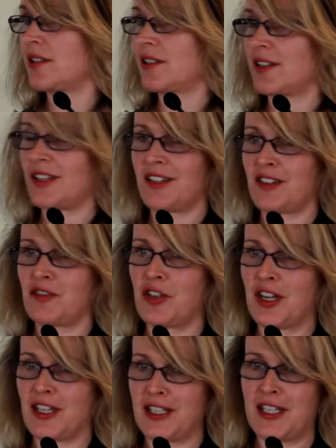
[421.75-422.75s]

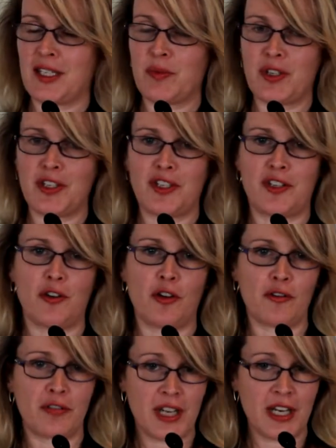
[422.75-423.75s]
an assessment
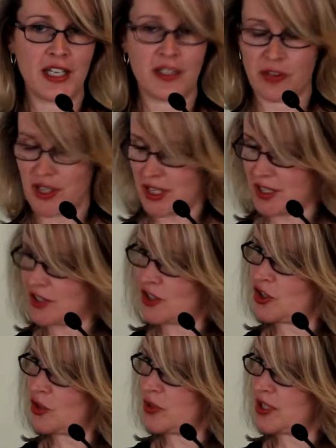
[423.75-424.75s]
of needs for their
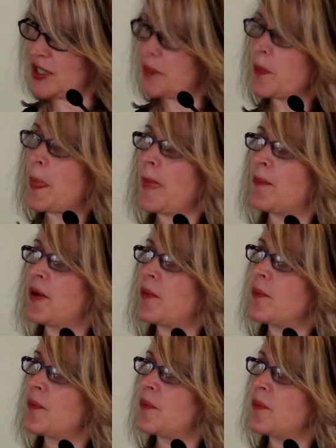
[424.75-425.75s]
consumers,
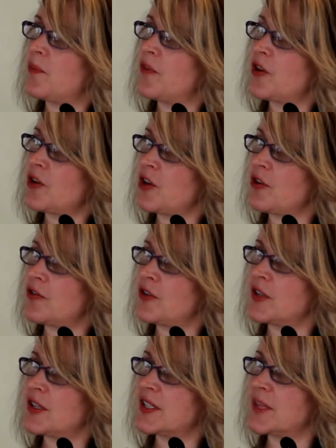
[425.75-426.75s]
but very
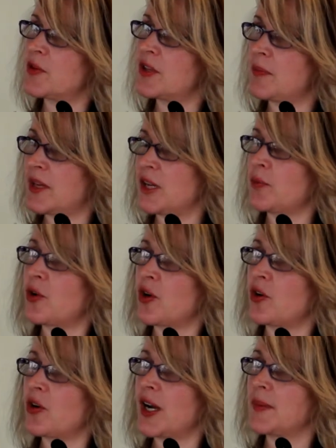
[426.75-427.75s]
often some of the better
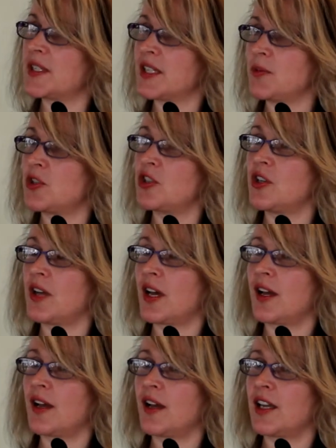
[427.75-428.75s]
programs seem to
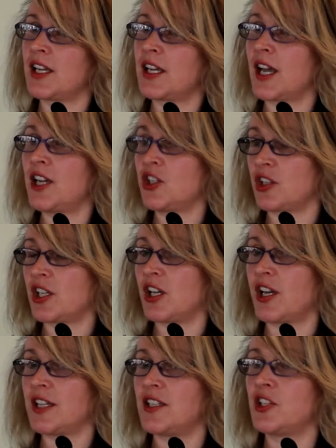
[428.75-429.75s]
engage the
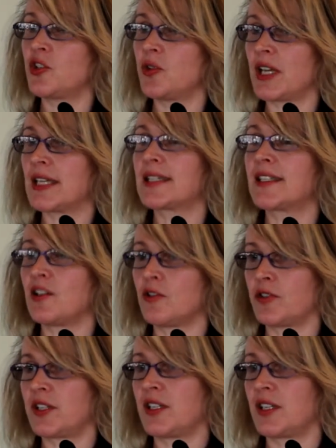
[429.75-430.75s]
clients in doing a
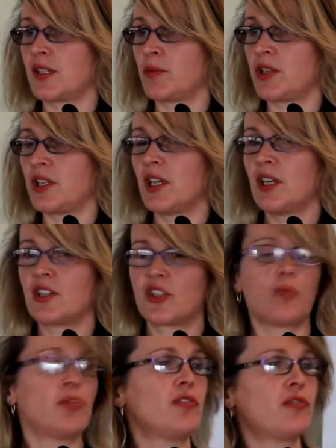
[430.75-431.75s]
self-assessment.
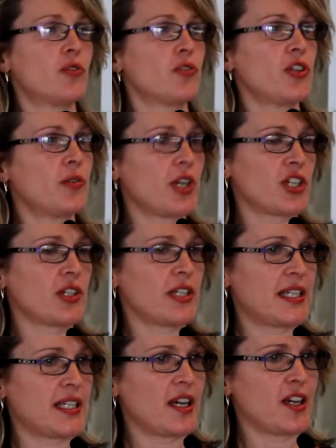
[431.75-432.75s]
So before you actually
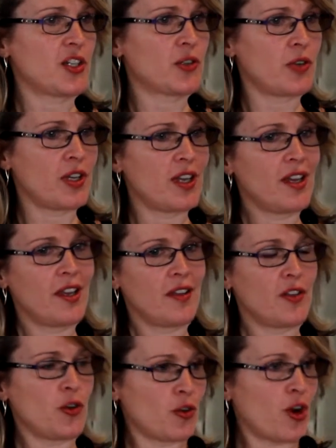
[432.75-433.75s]
start doing
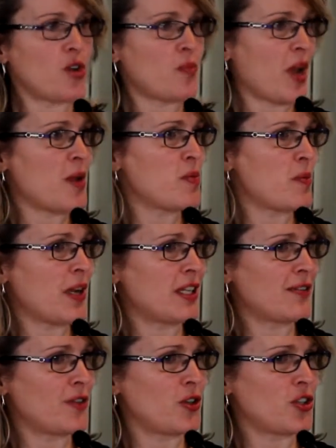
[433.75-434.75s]
your own
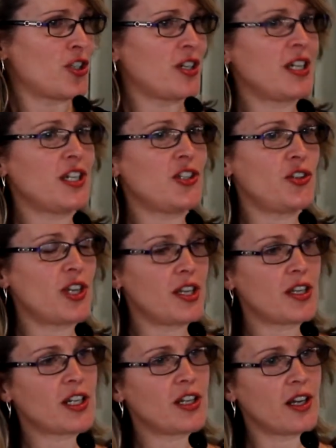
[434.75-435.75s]
paper-based version, is you get
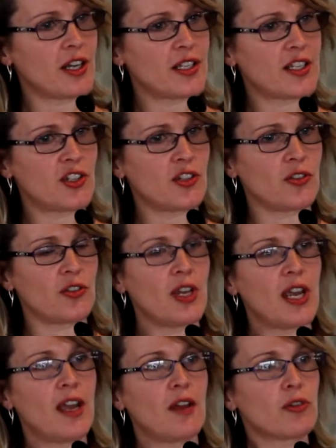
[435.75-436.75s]
the clients to
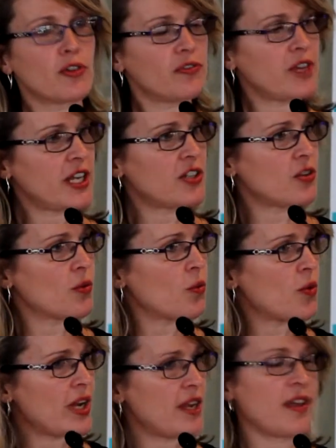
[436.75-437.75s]
reflect on
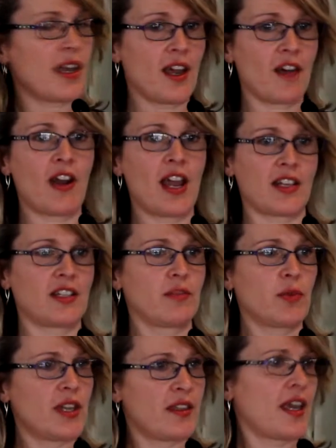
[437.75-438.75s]
where they are at,
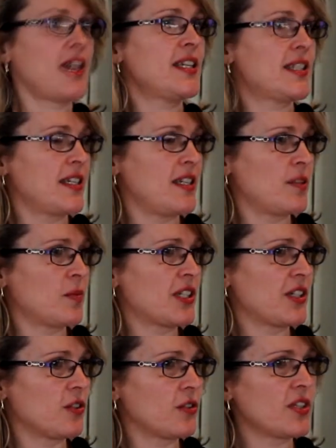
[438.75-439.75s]
where they see
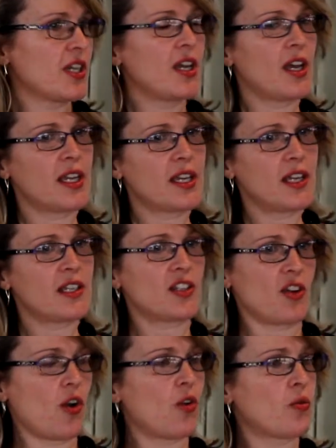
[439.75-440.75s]
themselves against
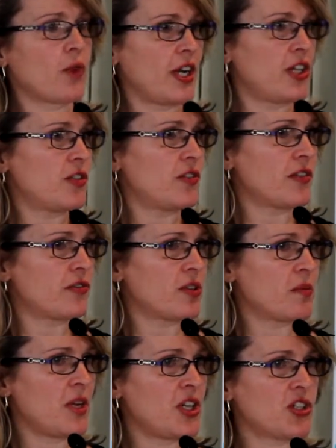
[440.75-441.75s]
a whole range of
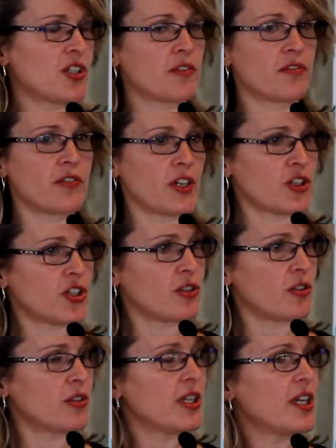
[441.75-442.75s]
different measures of
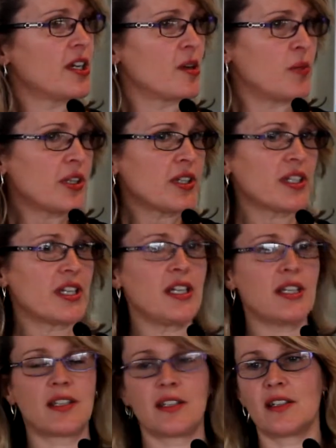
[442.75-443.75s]
functional
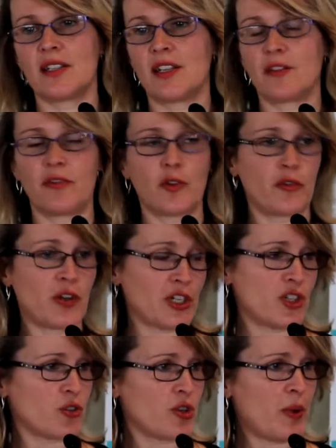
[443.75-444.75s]
abilities and for
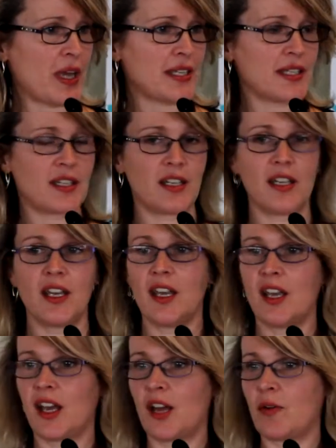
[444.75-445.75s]
functional capacity
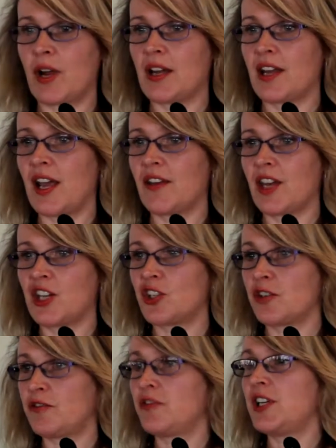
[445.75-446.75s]
around how they
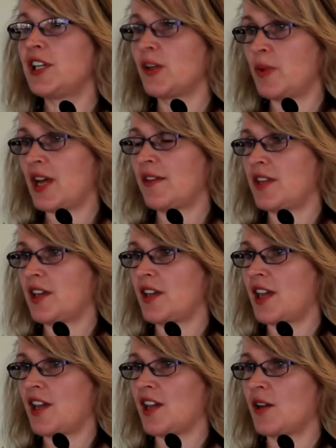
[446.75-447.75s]
actually feel about their
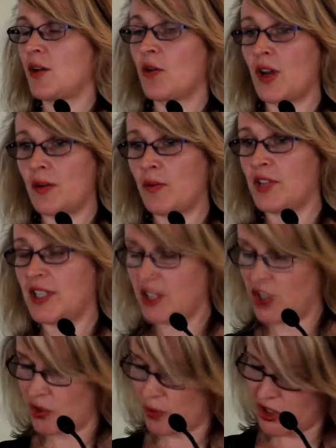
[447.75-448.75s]
care and the
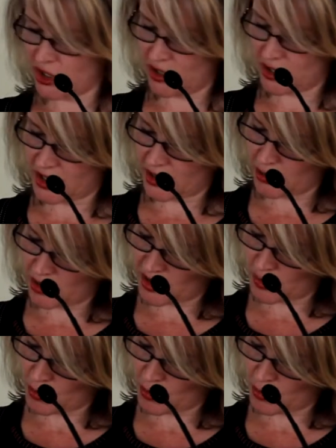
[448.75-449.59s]
situation that they're in at